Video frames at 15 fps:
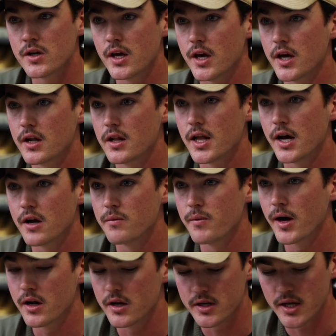and allowed
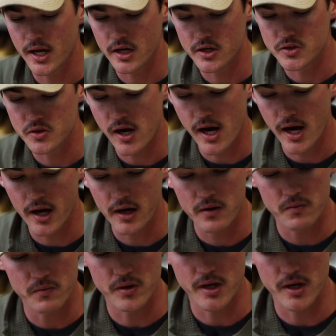about a day to dry, we